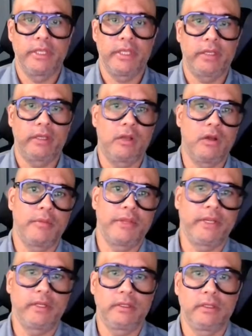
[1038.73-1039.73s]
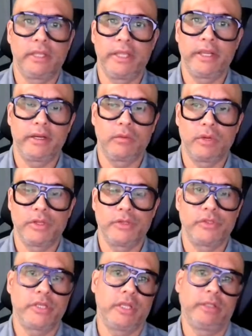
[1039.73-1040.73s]
They can come in later when
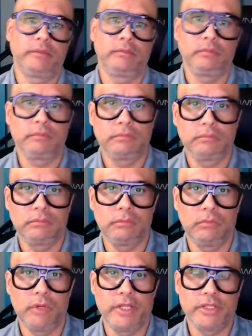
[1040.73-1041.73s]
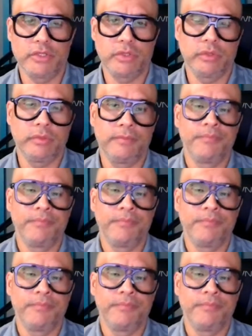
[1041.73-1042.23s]
you tell them when to.